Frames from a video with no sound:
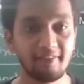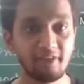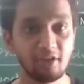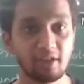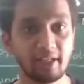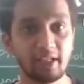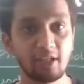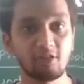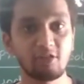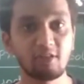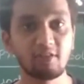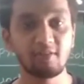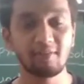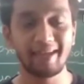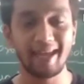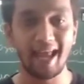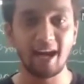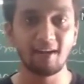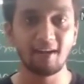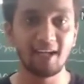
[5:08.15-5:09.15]
If you need to
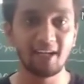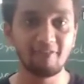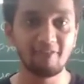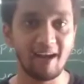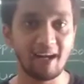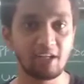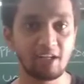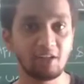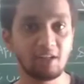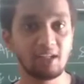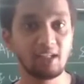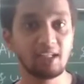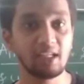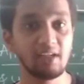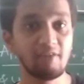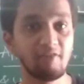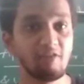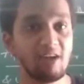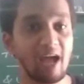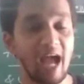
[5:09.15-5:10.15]
calculate
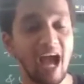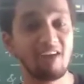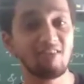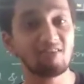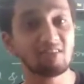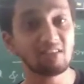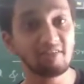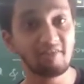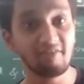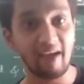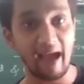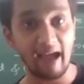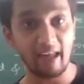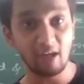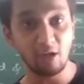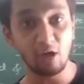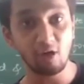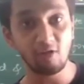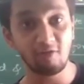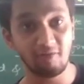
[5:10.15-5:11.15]
factorial, if you have the
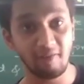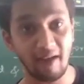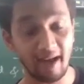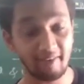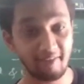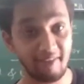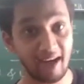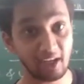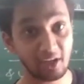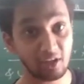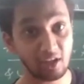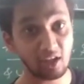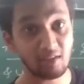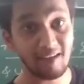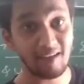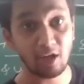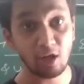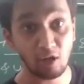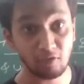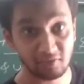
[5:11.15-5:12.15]
value of
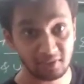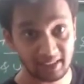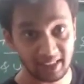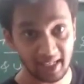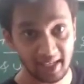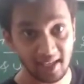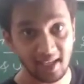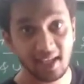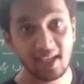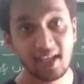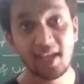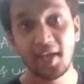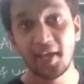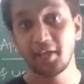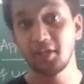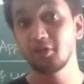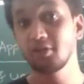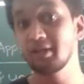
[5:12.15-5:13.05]
factorial value of 3,